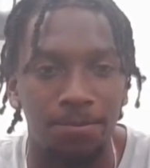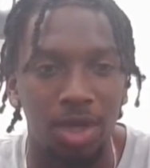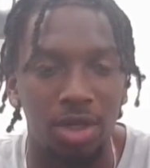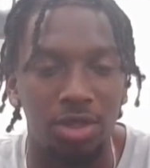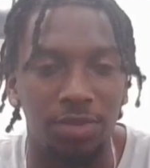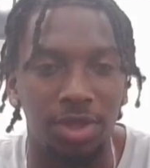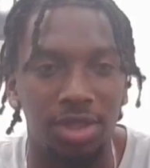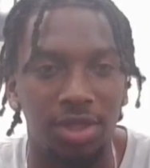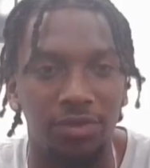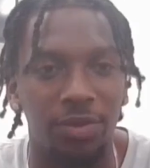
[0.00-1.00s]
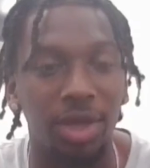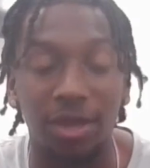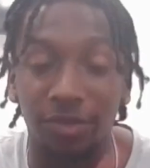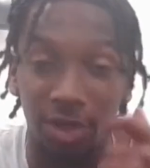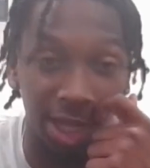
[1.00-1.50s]
that was the biggest thing for me, and I
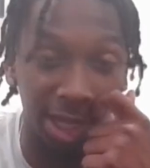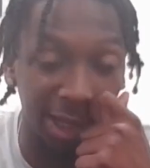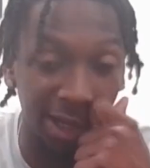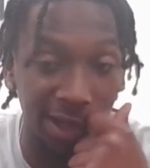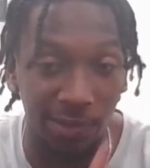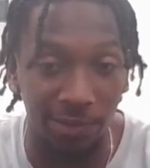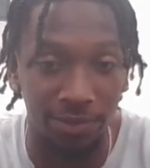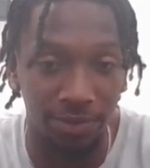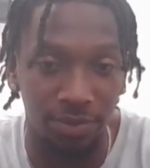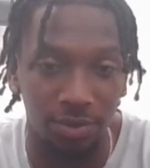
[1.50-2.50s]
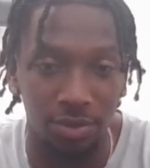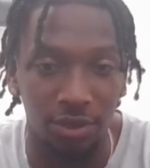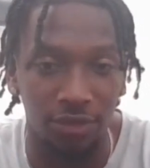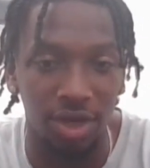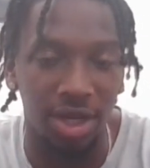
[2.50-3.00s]
feel like
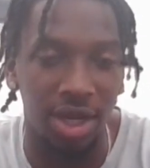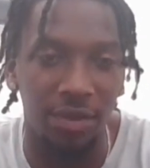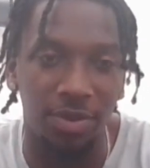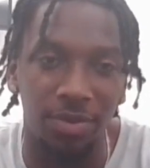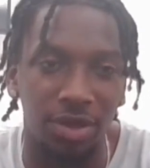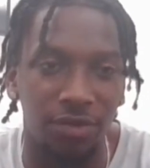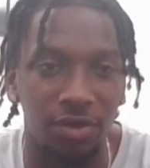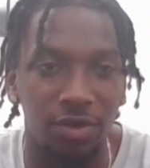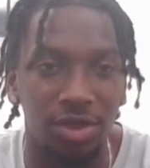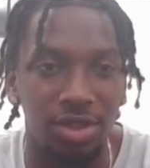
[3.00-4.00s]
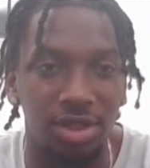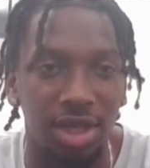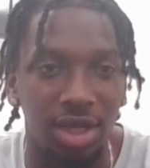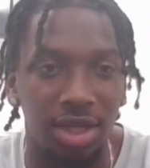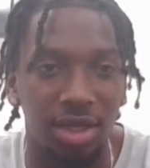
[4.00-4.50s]
God put me here for a reason,
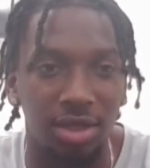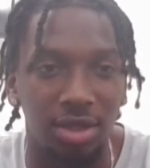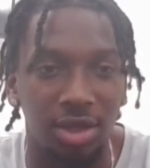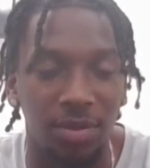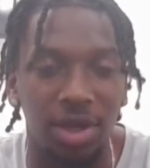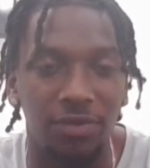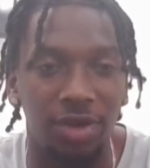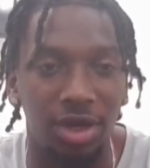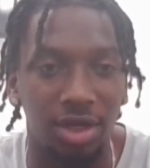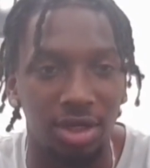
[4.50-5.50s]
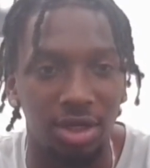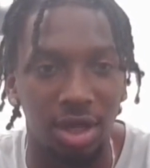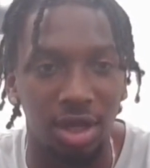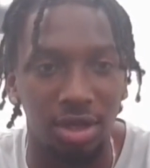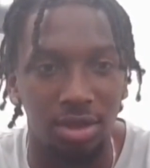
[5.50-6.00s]
and He made it very clear
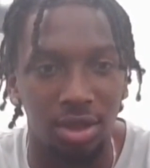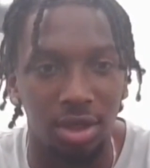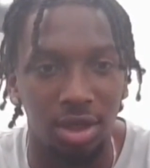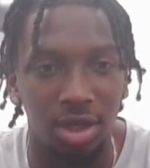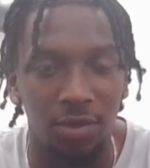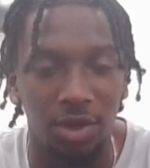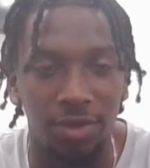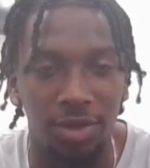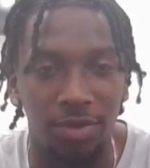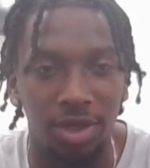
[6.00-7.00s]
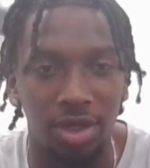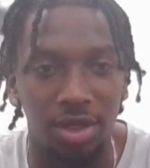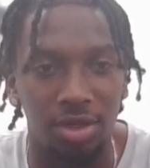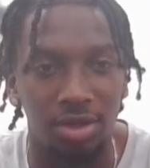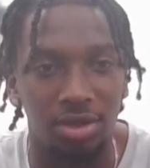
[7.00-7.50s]
that He wanted me to be
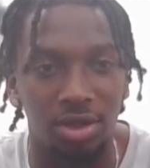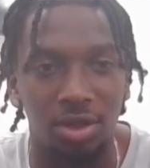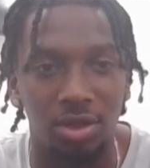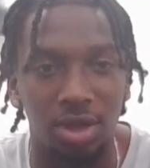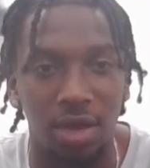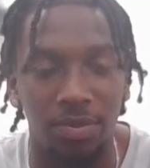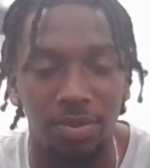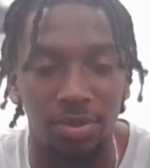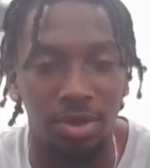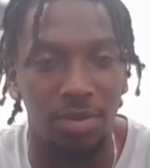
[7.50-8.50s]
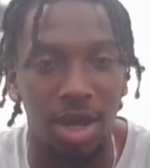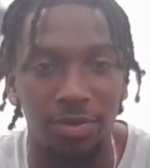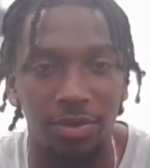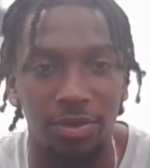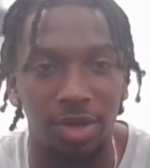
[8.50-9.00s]
here. So I'm
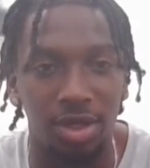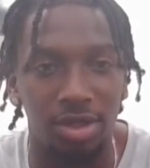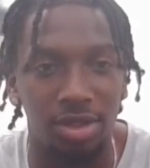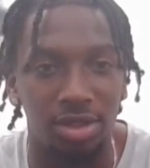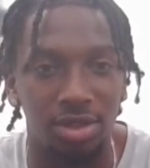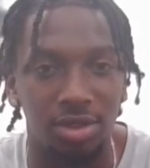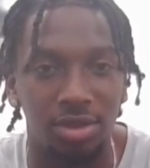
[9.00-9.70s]
happy with my decision.